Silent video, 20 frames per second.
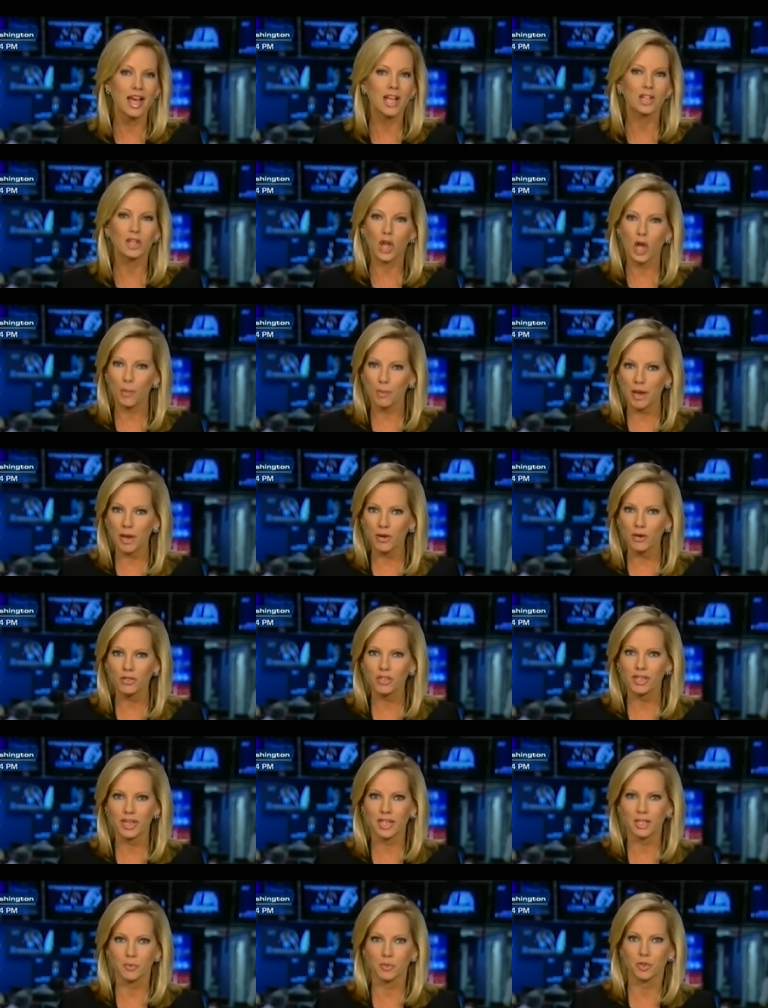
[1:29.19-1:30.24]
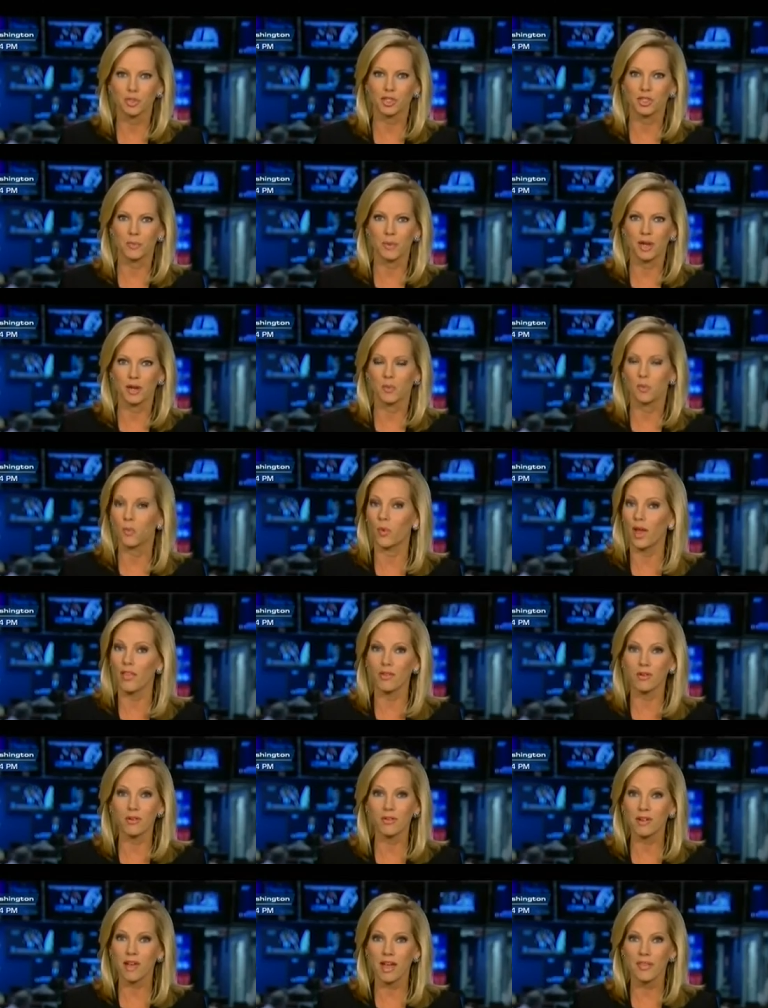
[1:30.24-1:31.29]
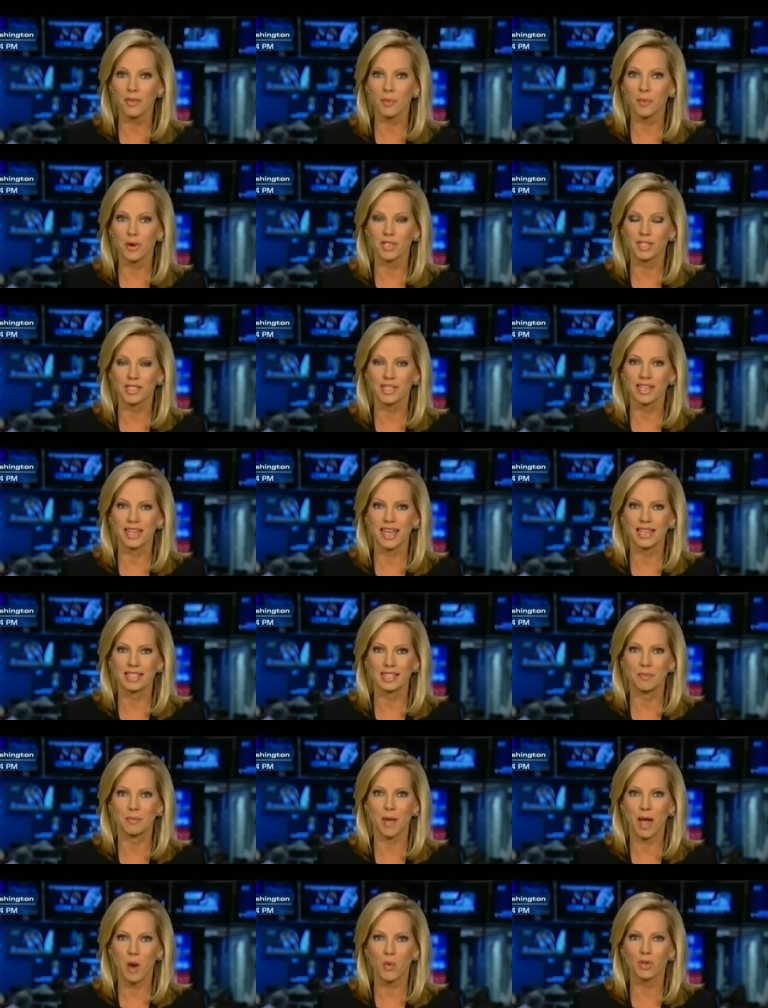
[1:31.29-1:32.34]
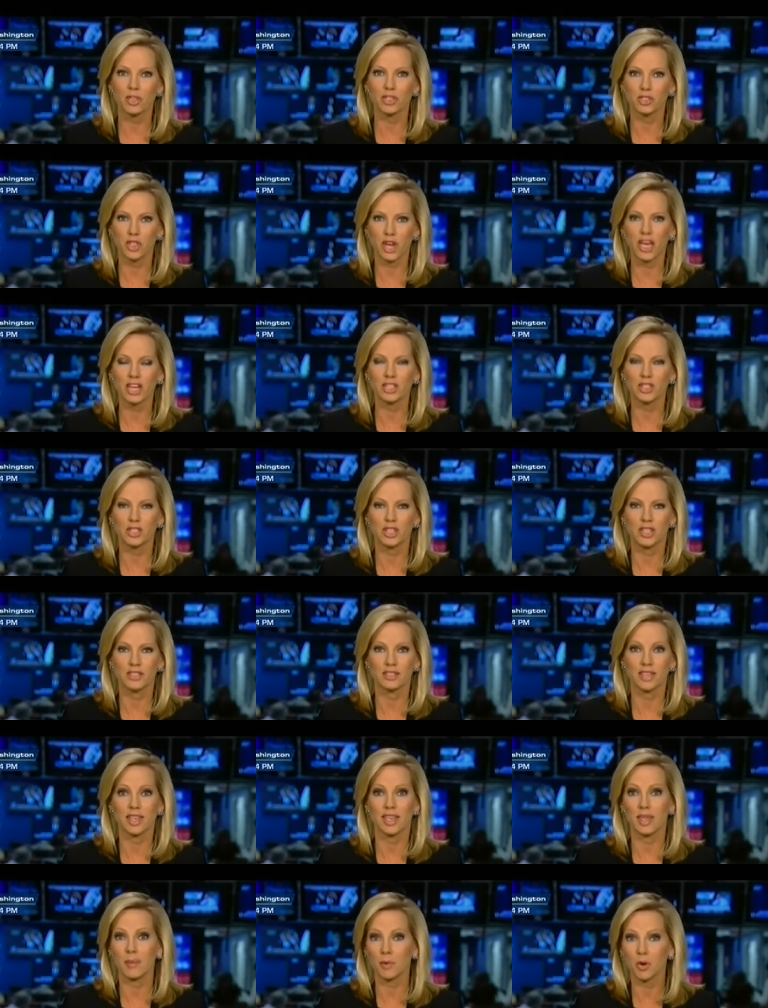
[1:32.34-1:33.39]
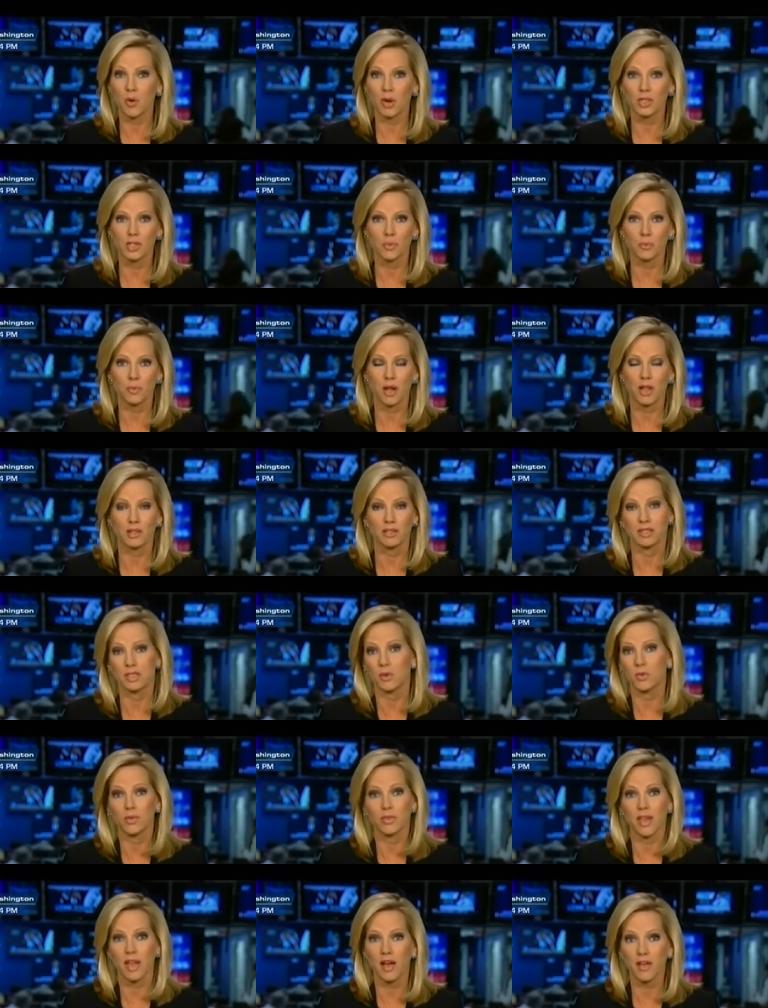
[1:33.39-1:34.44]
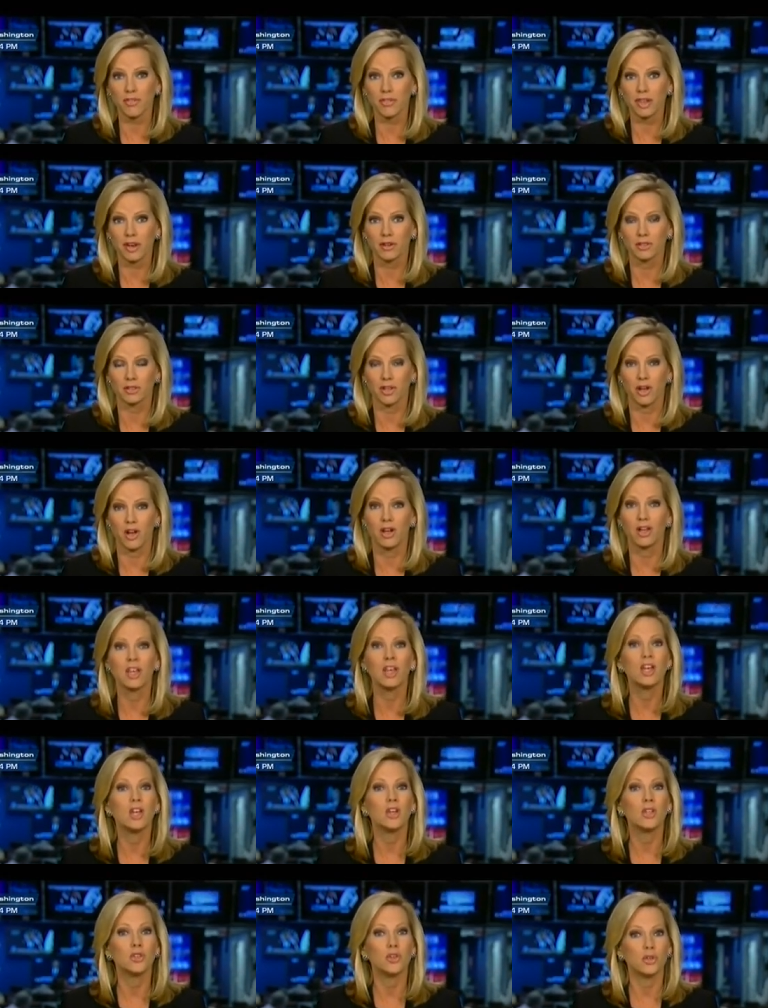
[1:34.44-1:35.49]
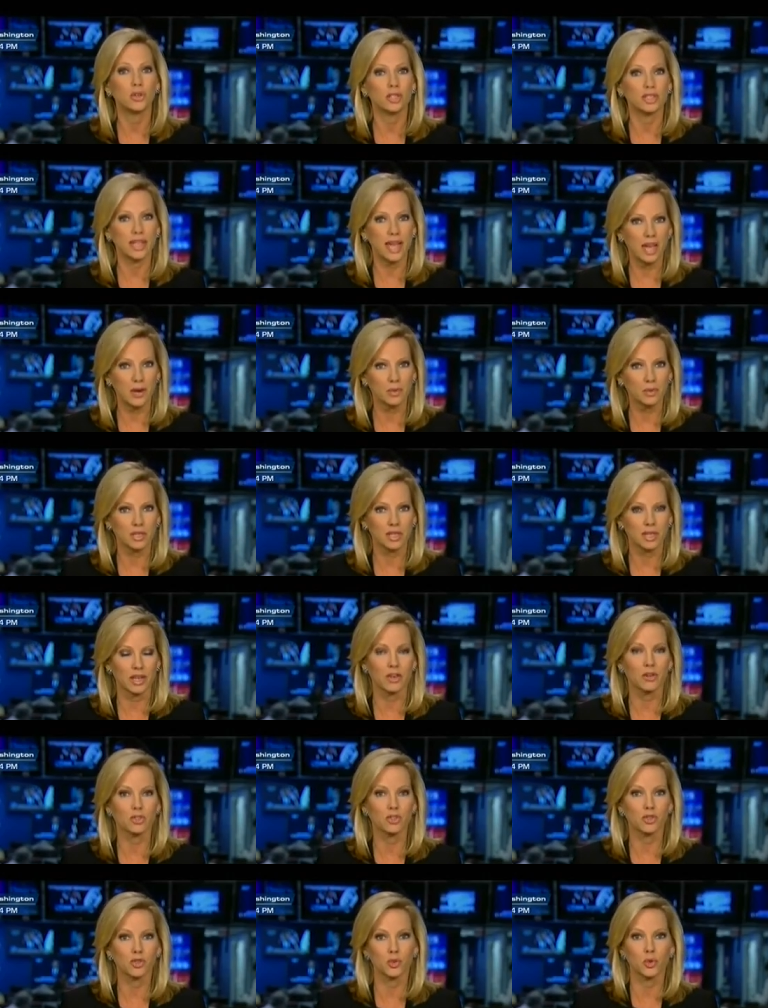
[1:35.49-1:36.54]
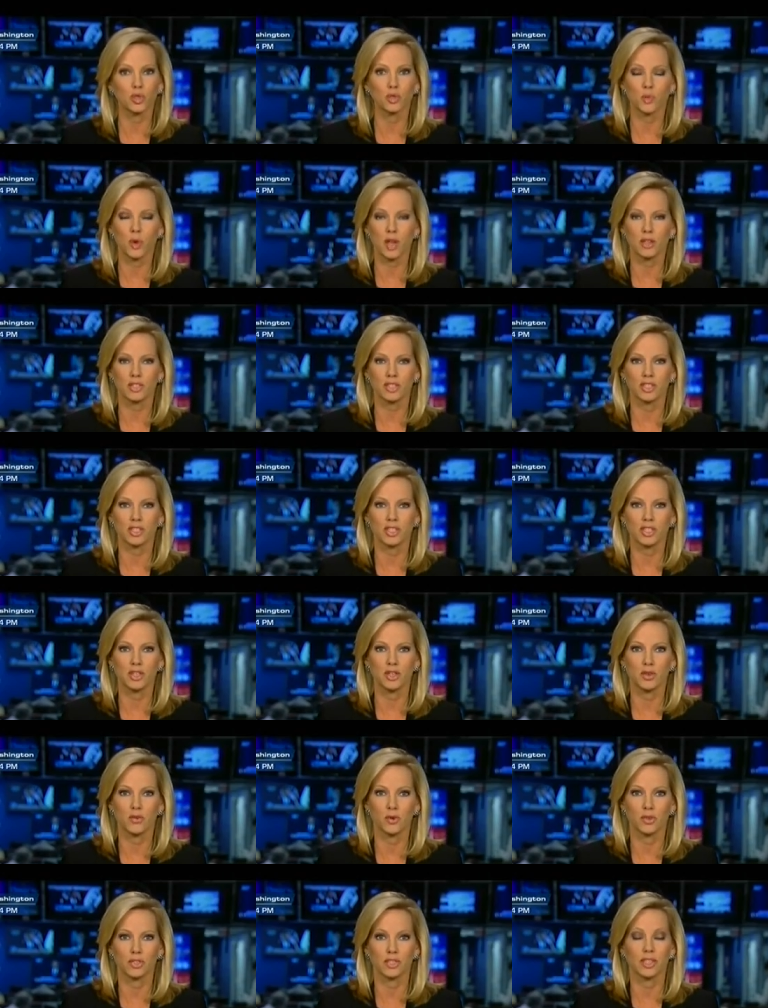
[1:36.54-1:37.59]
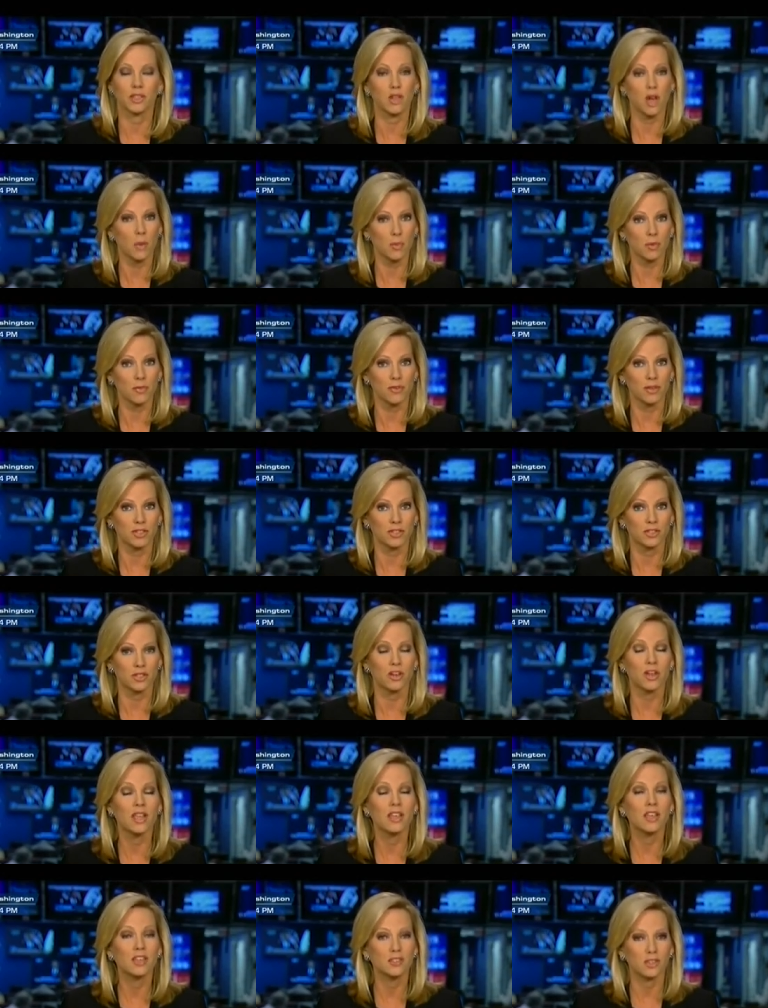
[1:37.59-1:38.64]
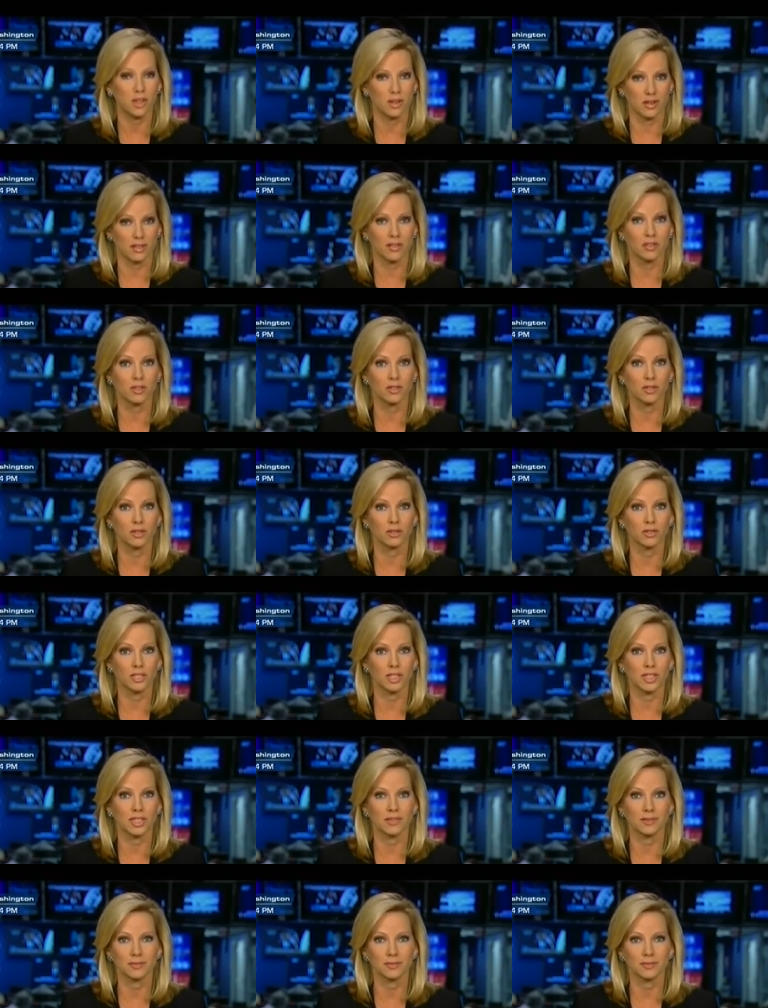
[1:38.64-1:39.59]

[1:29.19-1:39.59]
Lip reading: Lawmakers and experts debated whether or not the president has the power to change things like immigration policy or the health care law unilaterally. Here's George Washington University law professor Jonathan Turley.